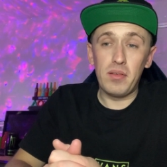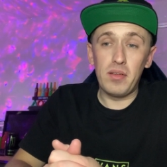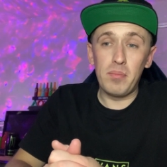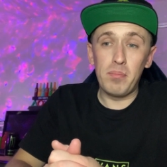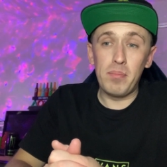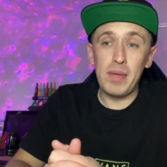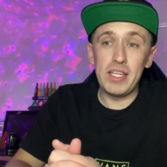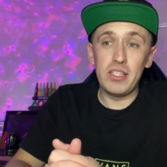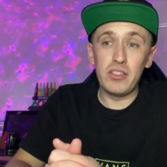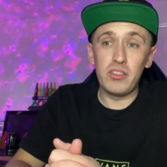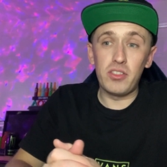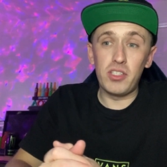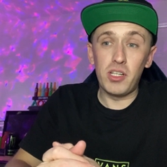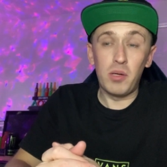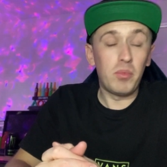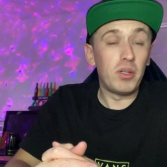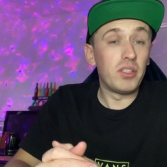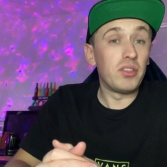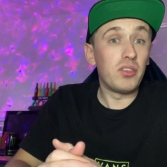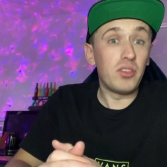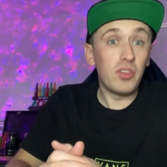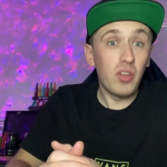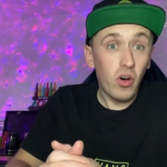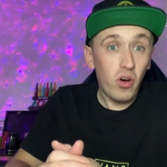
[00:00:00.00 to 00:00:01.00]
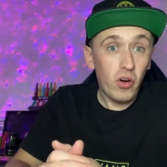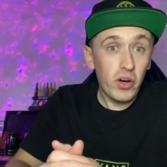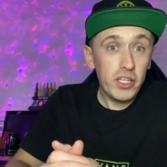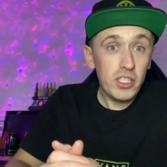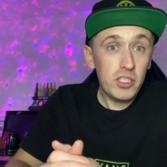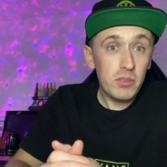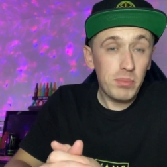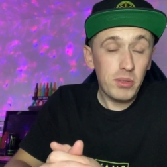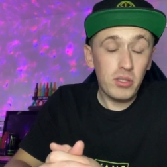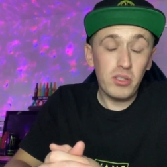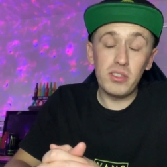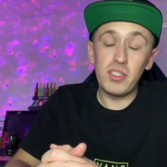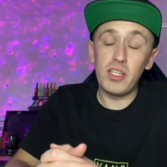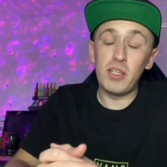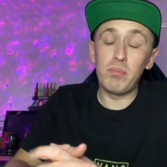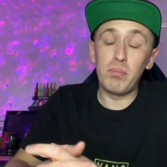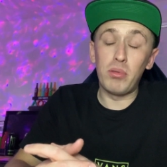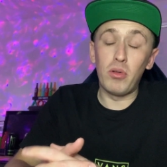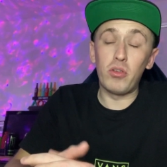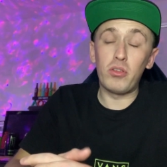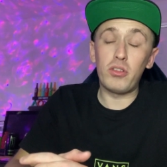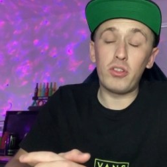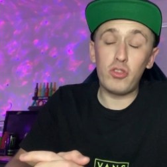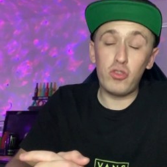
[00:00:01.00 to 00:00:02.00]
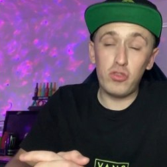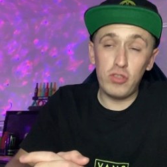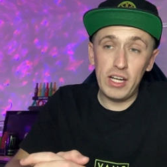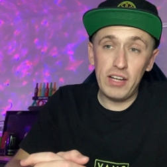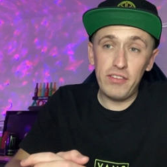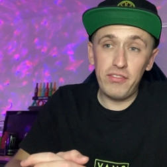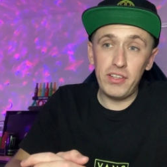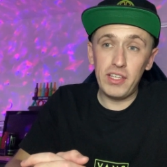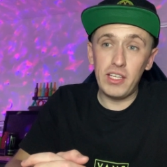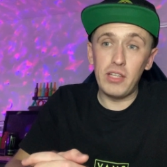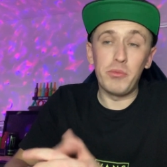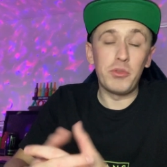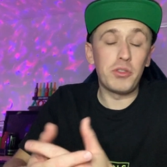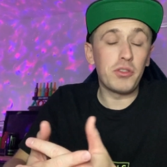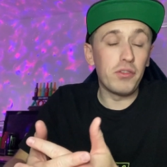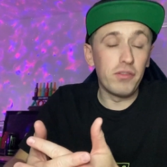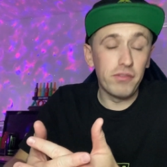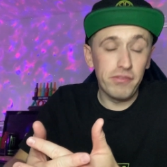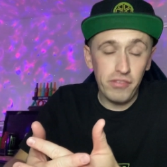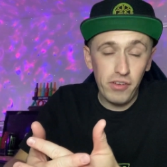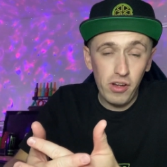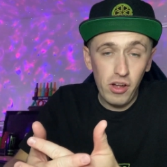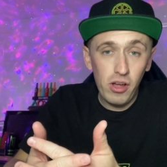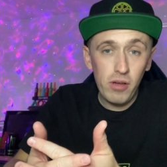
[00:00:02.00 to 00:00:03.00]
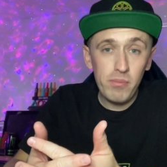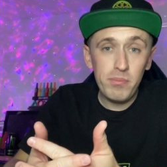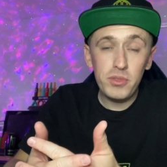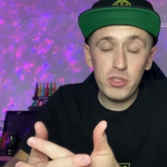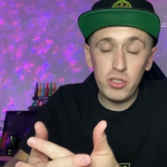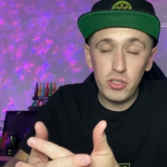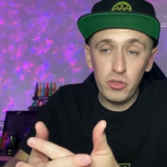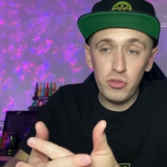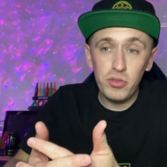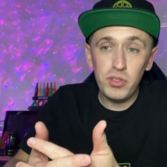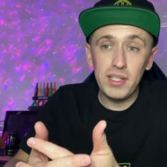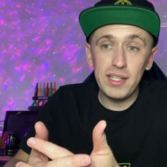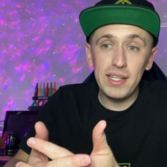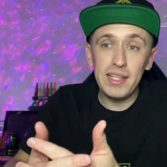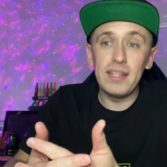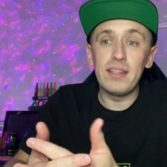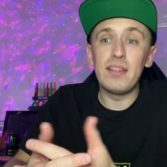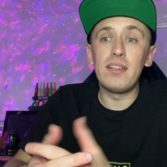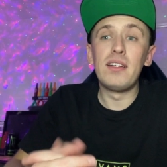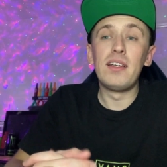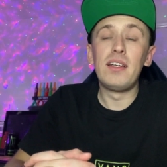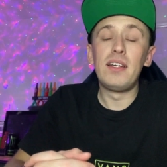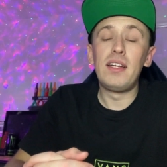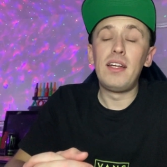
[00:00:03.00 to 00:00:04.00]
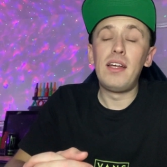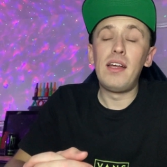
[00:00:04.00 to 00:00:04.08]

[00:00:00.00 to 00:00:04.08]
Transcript: meant someone died because they blocked the traffic. It was confirmed. Google it.